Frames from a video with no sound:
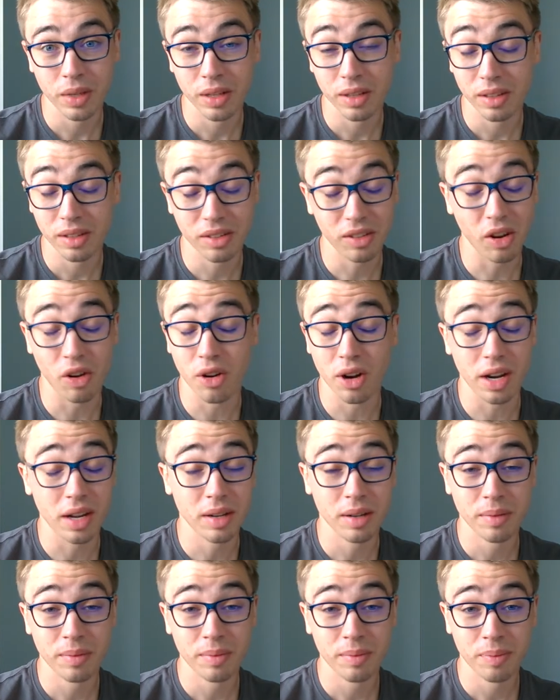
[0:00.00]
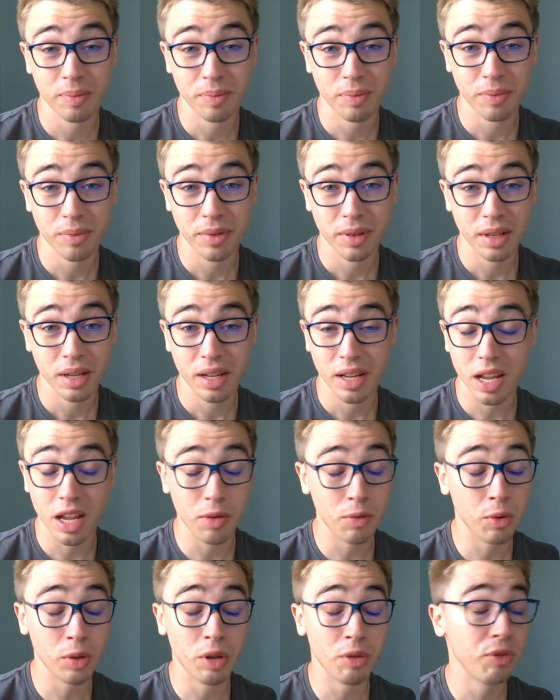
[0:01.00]
Sorry.
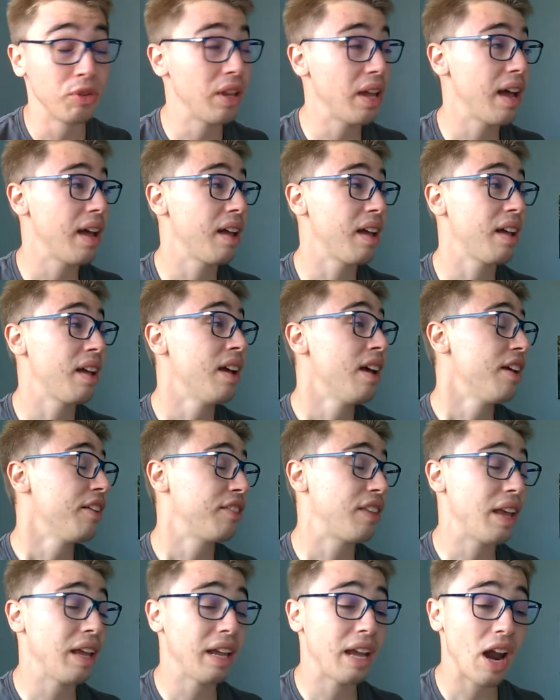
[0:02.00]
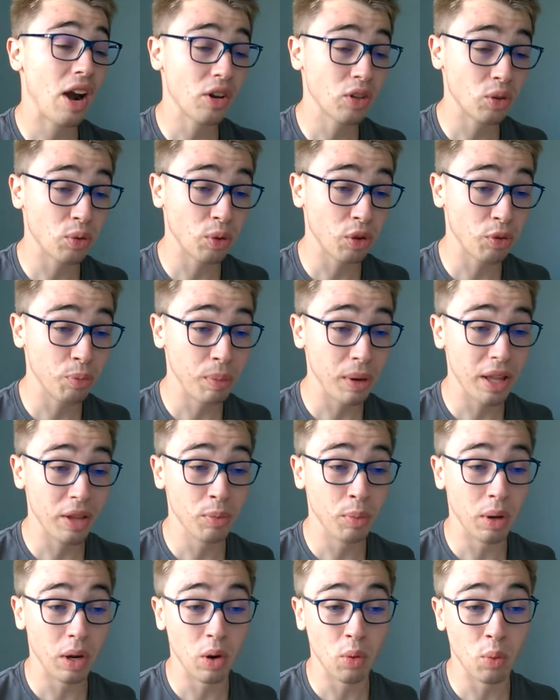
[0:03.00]
Even if the same character was played
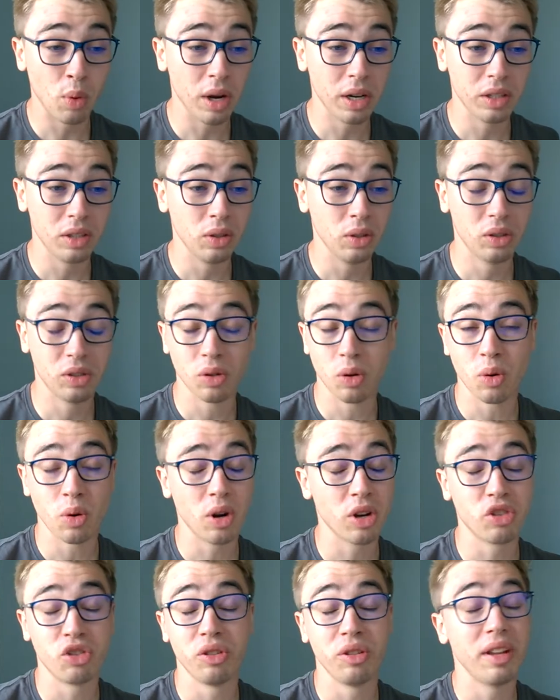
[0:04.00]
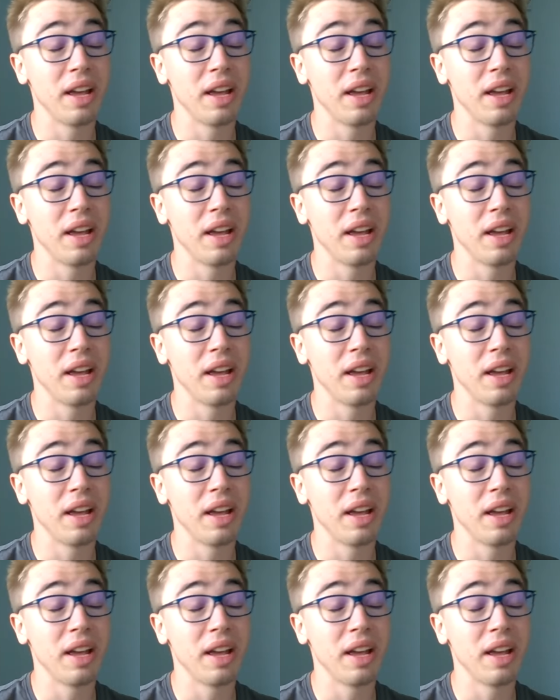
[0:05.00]
by a white dude or an